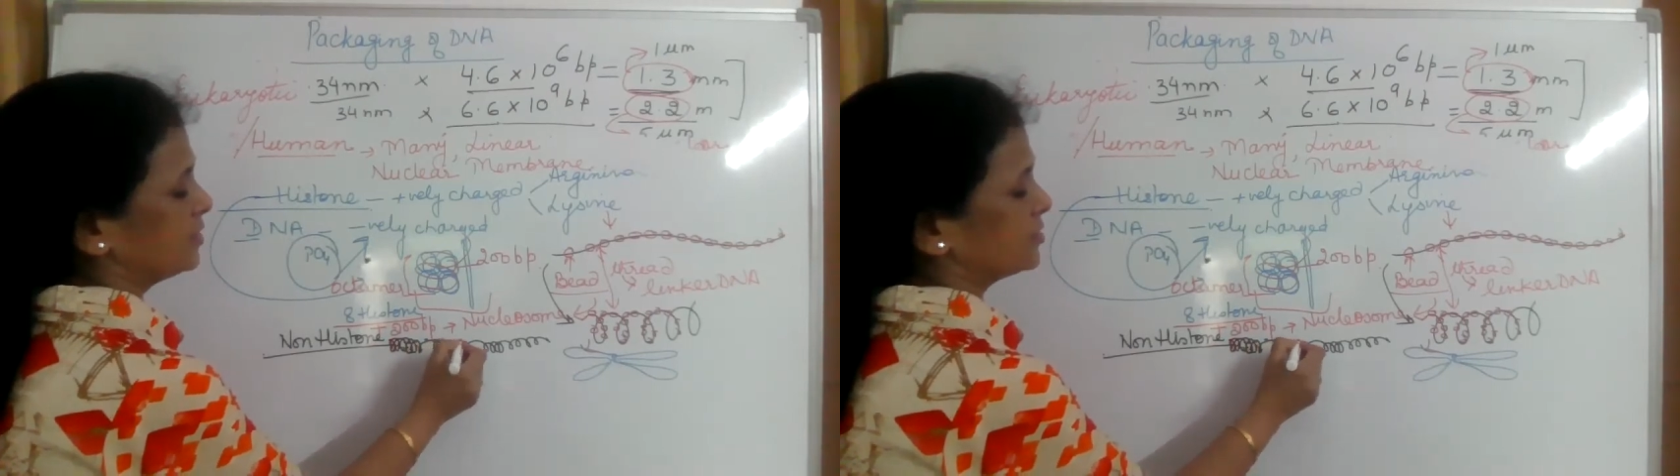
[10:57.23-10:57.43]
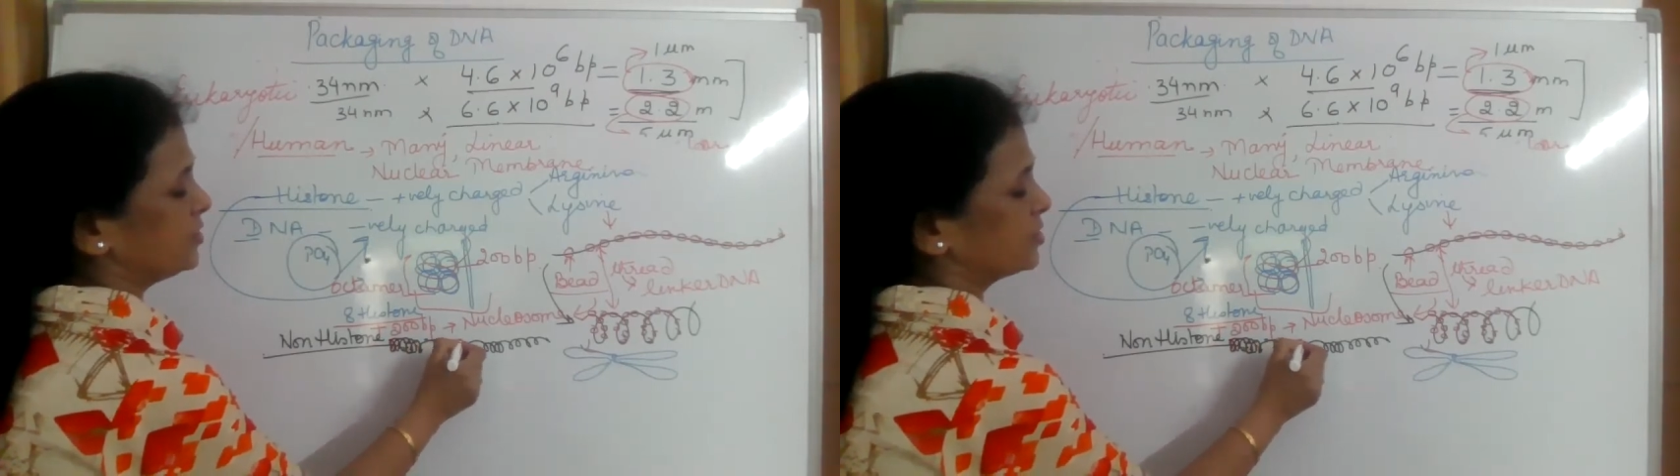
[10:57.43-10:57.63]

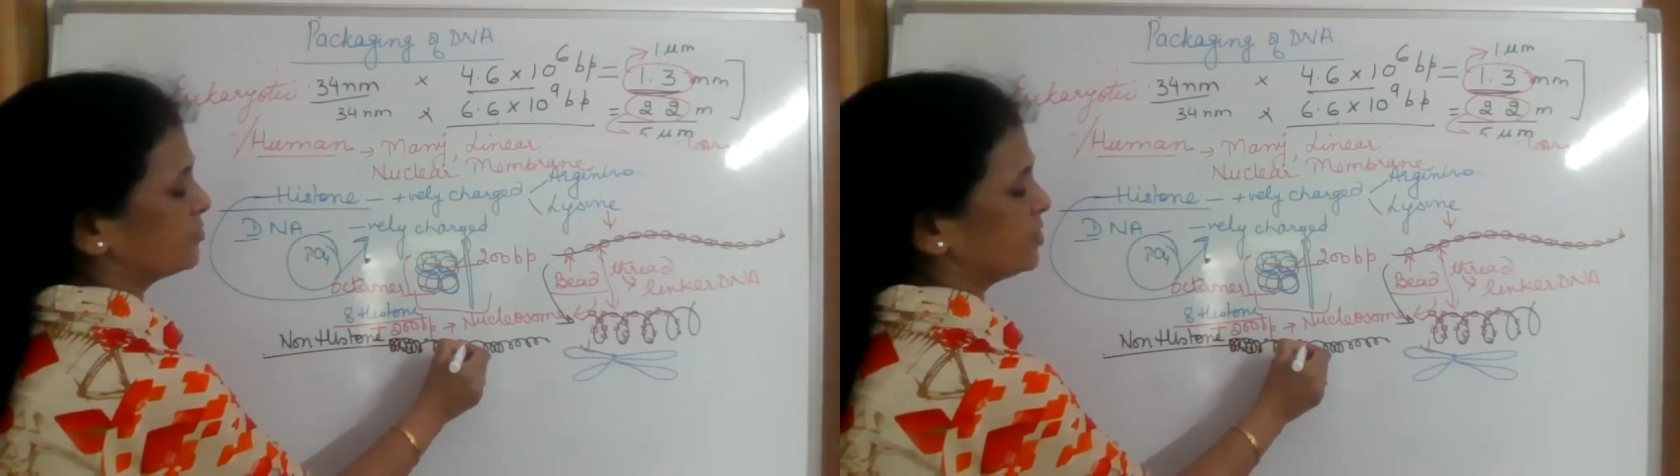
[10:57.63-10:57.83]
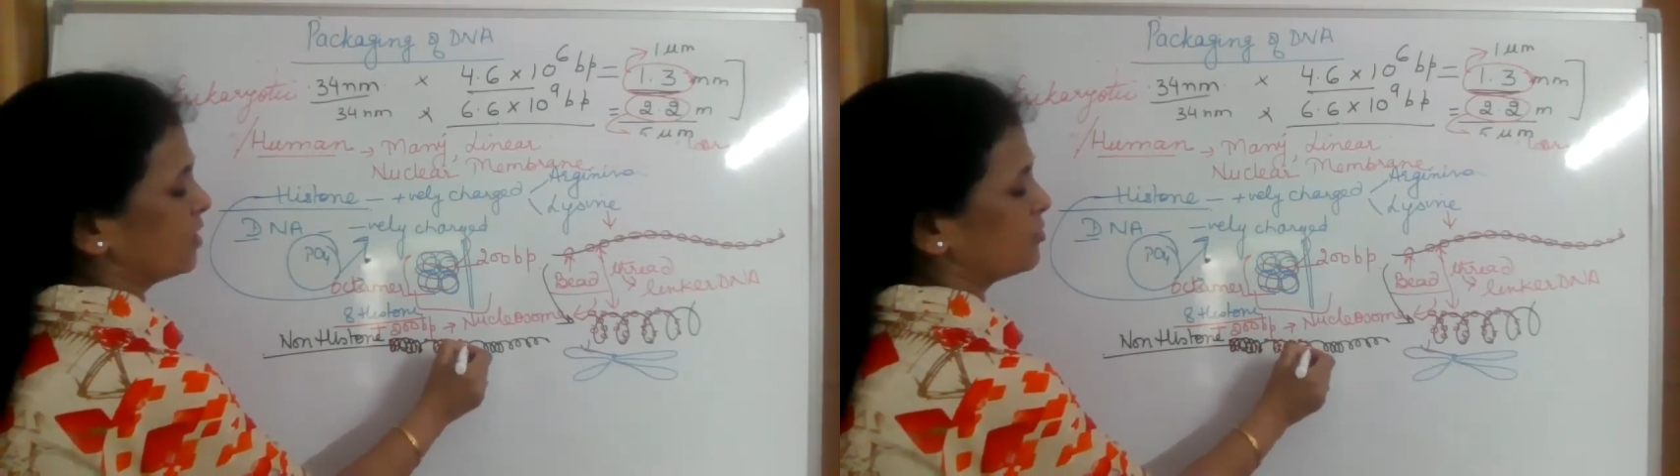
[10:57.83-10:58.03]
This
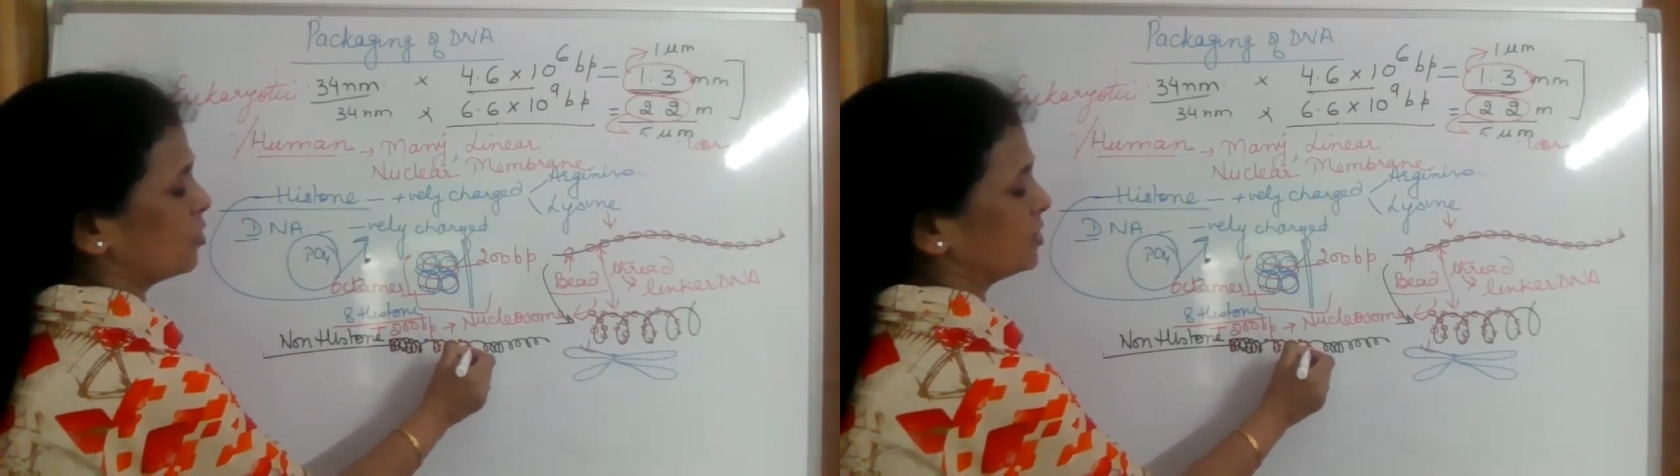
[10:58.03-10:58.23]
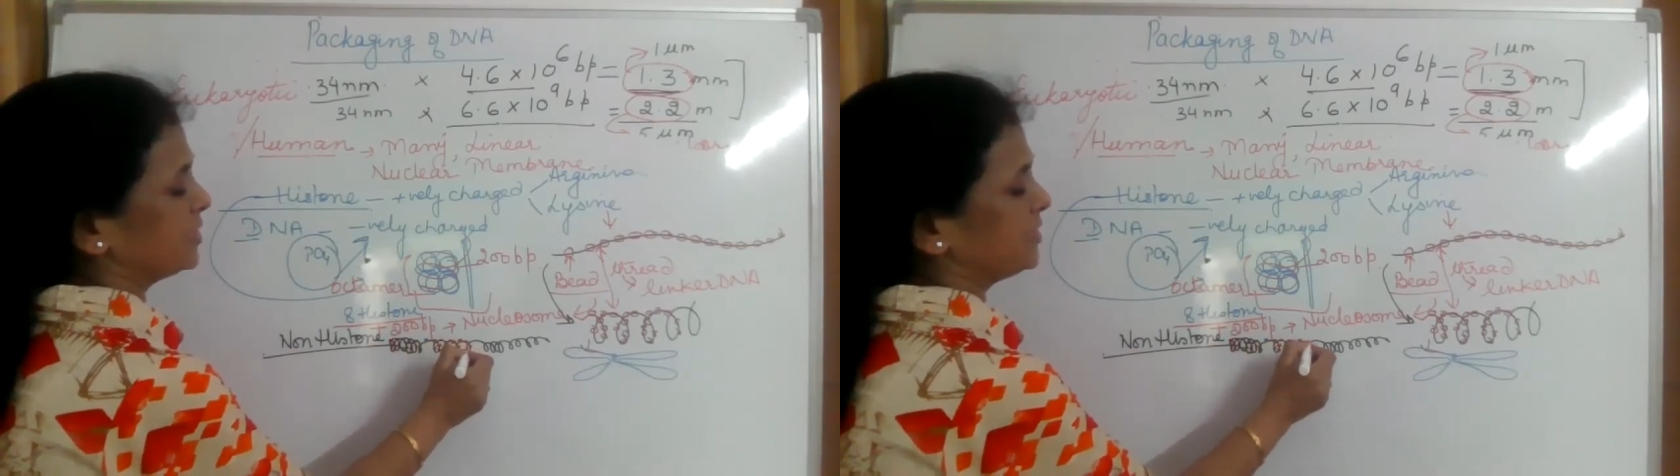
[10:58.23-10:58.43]
we have
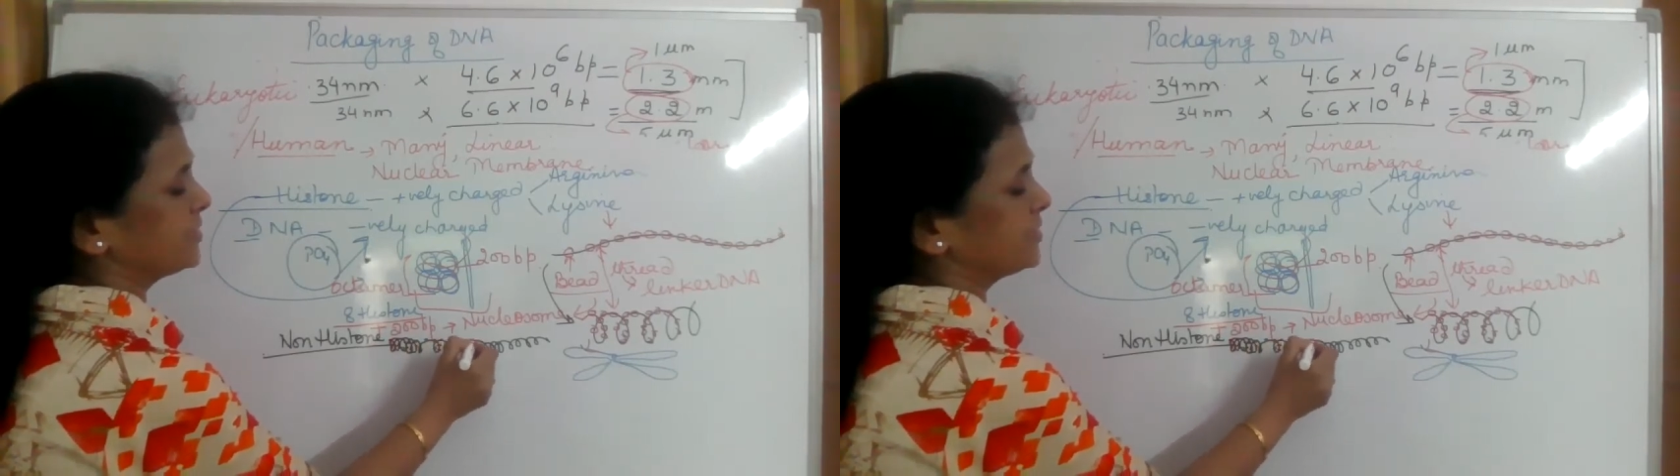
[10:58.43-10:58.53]
already